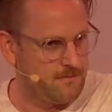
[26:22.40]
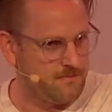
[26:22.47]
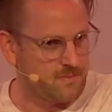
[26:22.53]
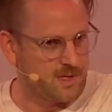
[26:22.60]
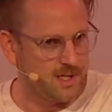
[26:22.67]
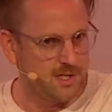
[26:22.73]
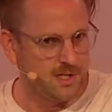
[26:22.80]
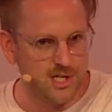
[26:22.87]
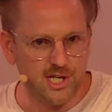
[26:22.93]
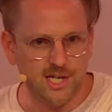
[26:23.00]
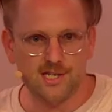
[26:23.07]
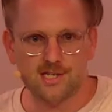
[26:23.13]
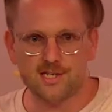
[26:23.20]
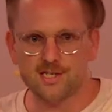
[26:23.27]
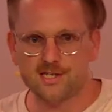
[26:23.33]

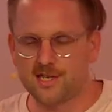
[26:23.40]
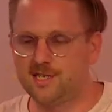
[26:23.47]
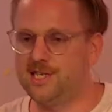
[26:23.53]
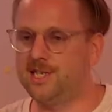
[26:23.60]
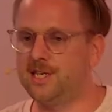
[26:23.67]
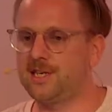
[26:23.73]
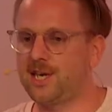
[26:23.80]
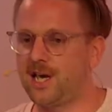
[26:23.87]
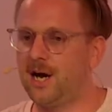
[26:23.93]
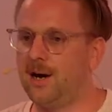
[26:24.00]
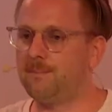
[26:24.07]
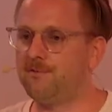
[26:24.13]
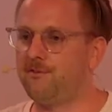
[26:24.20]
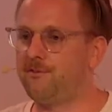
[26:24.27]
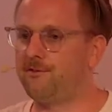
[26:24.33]
Jesus didn't
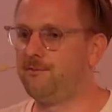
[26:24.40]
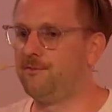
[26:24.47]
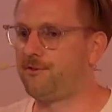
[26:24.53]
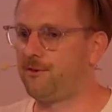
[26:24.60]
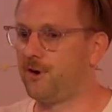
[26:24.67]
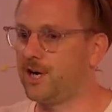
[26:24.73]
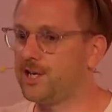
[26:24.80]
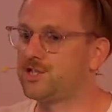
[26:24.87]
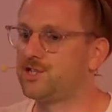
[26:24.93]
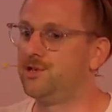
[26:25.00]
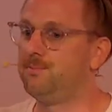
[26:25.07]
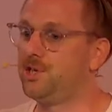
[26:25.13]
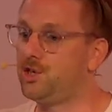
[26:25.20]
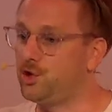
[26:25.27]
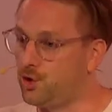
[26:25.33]
come for us to
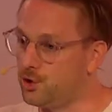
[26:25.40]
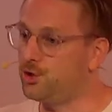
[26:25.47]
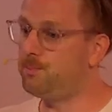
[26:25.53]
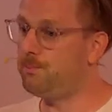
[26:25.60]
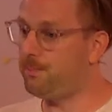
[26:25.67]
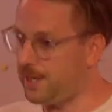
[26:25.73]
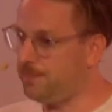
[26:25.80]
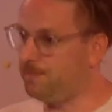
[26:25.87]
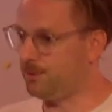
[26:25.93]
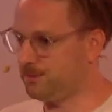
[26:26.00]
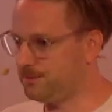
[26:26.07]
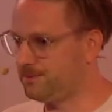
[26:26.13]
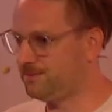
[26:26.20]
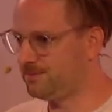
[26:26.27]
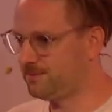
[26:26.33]
be good people.
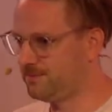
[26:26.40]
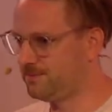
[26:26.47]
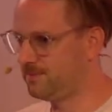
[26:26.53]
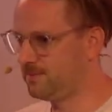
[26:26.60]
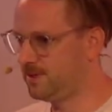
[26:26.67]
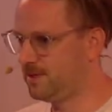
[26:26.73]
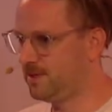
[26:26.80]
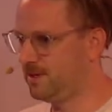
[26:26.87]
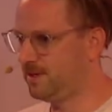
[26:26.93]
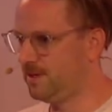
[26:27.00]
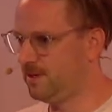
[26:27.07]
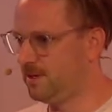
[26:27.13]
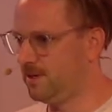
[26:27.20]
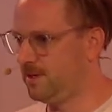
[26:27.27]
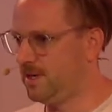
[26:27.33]

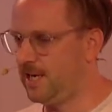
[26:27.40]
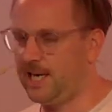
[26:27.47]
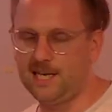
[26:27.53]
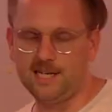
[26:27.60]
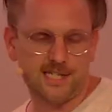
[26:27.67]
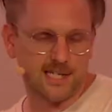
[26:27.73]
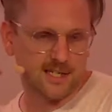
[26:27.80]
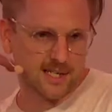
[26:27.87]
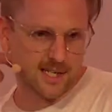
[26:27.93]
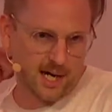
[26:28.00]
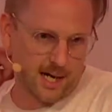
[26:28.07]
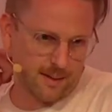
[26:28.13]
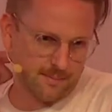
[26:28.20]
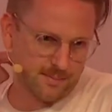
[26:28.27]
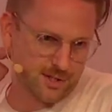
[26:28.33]
He didn't
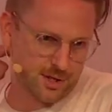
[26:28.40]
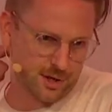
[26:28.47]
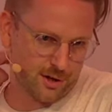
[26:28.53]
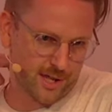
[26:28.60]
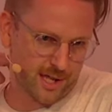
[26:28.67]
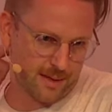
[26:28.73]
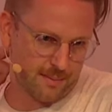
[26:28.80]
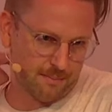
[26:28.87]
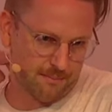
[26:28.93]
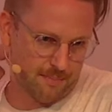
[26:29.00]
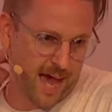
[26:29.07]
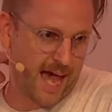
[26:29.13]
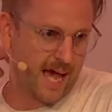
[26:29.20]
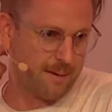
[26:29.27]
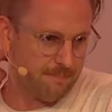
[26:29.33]
come so that
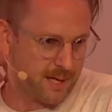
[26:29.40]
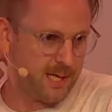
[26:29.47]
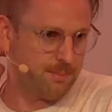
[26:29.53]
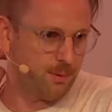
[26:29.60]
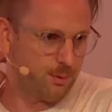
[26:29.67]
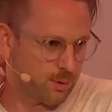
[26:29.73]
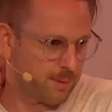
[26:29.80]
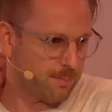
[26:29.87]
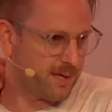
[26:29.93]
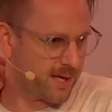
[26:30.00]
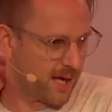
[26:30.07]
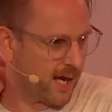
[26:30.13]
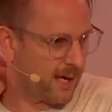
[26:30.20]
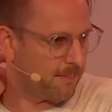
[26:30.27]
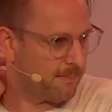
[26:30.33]
bad people would
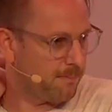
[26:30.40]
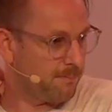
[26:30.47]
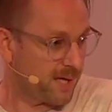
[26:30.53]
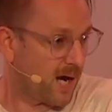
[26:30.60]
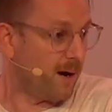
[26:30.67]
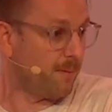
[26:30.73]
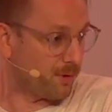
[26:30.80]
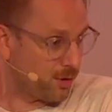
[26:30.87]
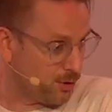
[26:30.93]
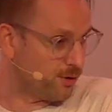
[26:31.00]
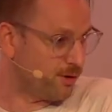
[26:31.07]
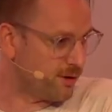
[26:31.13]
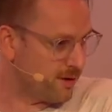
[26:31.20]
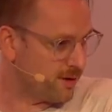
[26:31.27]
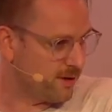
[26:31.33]
become good.
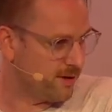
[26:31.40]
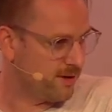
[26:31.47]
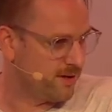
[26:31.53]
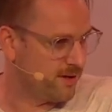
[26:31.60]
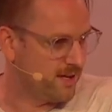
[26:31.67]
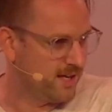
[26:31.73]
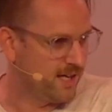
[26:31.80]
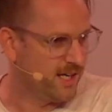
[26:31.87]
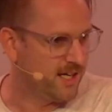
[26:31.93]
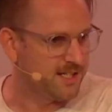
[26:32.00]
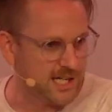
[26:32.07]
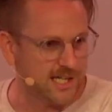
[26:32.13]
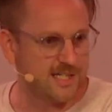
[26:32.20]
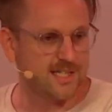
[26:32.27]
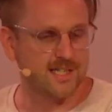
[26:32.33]

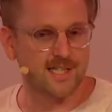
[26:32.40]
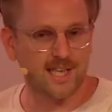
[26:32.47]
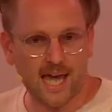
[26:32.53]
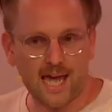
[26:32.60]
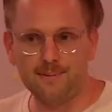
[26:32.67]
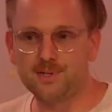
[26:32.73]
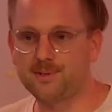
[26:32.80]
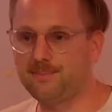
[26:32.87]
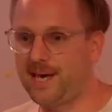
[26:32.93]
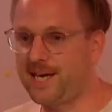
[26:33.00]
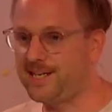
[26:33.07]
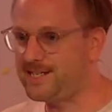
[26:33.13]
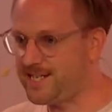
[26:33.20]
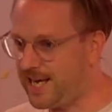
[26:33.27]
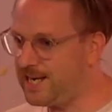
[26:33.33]
Jesus came to make
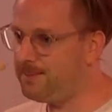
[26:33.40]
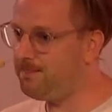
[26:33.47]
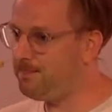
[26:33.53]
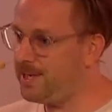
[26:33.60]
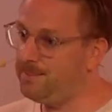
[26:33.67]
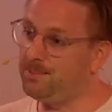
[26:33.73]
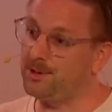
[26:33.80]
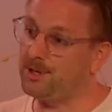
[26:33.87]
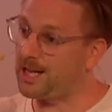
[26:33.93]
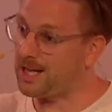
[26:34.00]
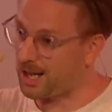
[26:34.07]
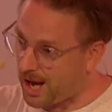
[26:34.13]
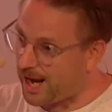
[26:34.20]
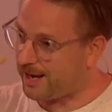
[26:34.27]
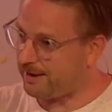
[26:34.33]
dead people
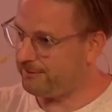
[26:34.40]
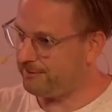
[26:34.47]
alive,